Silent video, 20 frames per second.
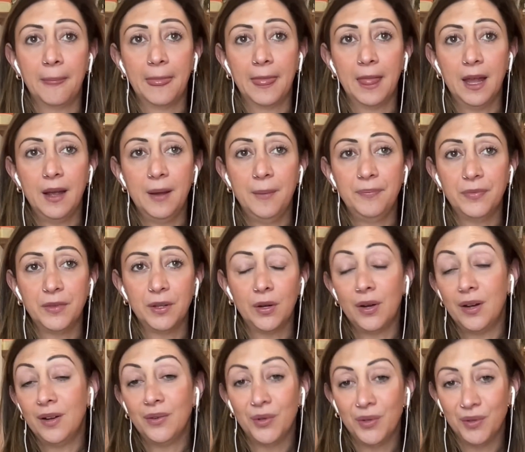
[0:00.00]

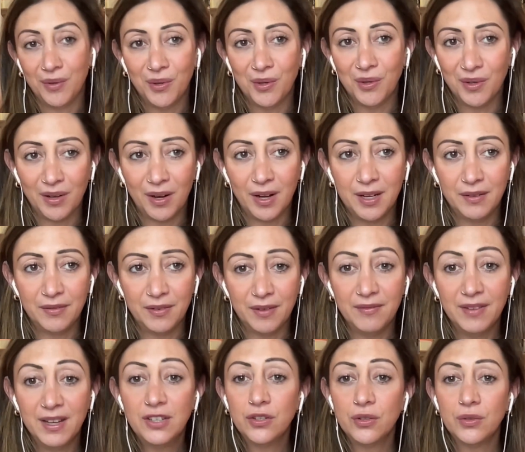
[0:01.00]
or kind of
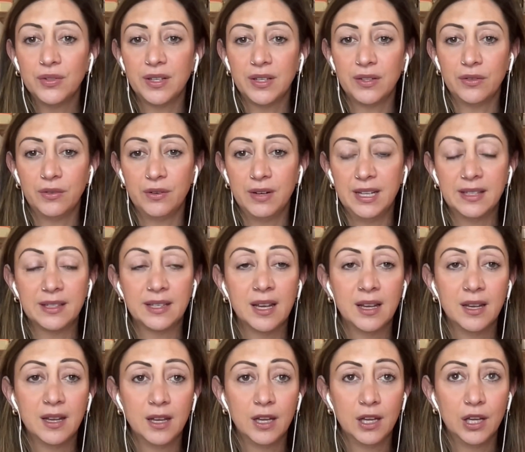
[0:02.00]
conventional sunscreens,
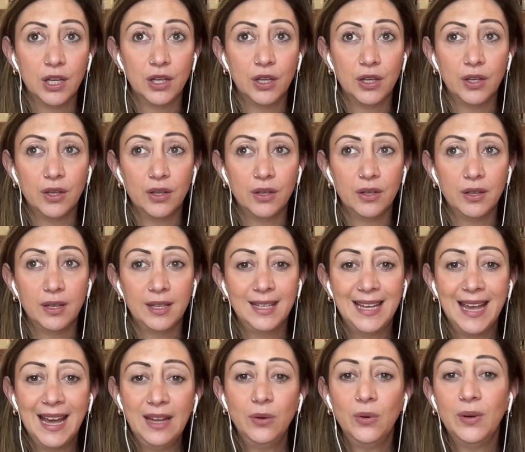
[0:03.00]
get your